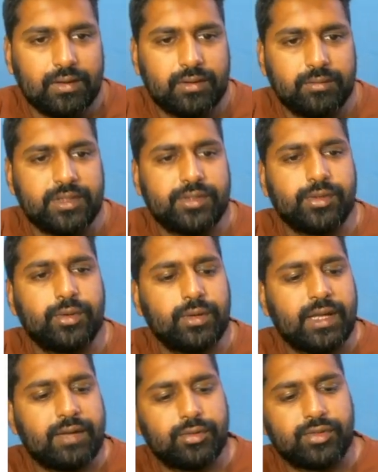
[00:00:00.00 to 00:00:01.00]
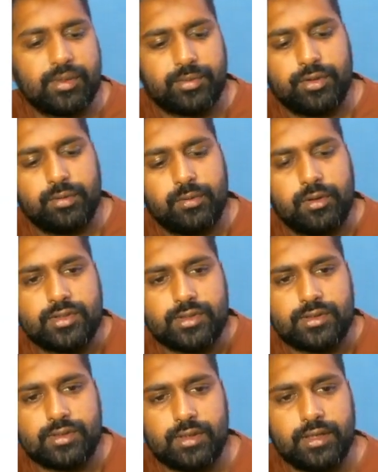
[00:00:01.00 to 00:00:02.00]
Means you don't have to substitute
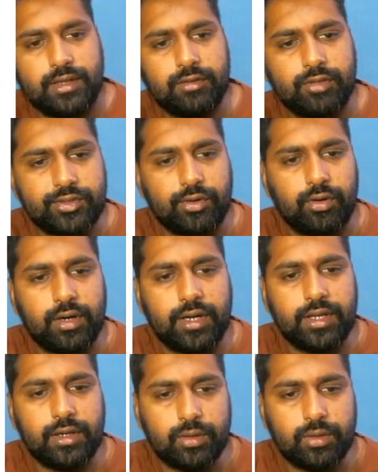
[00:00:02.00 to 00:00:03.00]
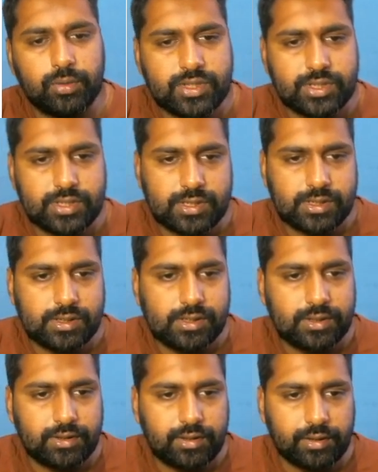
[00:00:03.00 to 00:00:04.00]
because inverse already includes
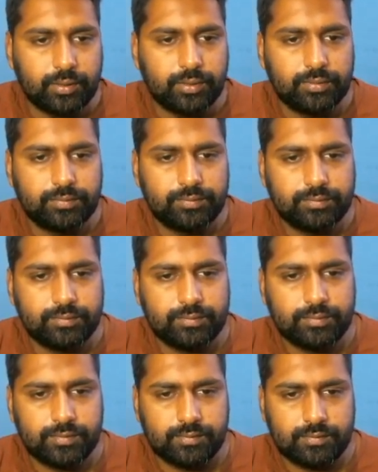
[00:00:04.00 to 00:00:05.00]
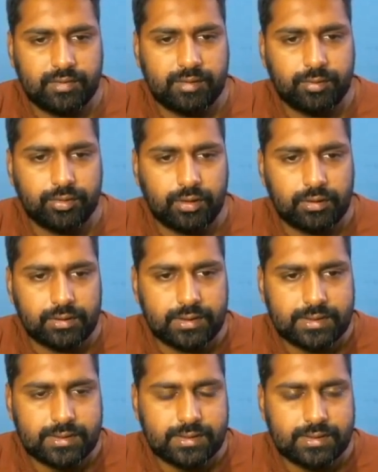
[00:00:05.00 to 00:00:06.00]
trigo. We have to solve
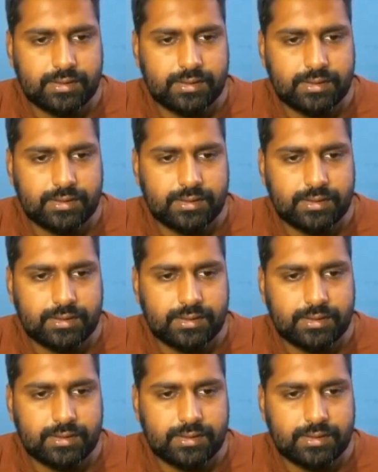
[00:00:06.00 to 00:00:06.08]
this.